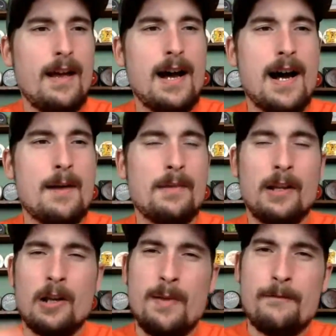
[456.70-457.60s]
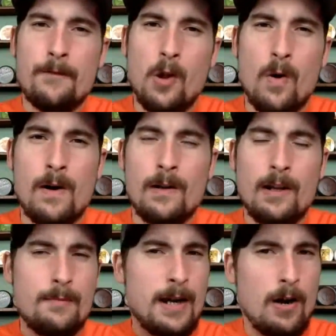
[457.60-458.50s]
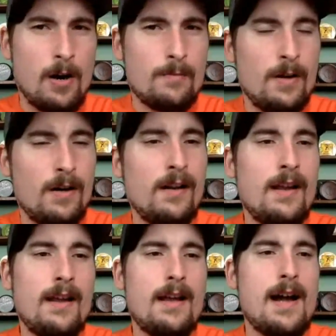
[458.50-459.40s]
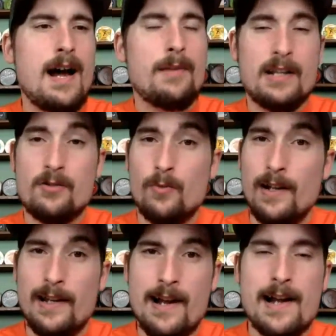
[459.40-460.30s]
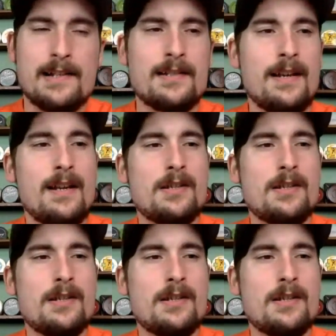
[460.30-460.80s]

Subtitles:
A little bit floral, a little bit herbal, but it's really nice.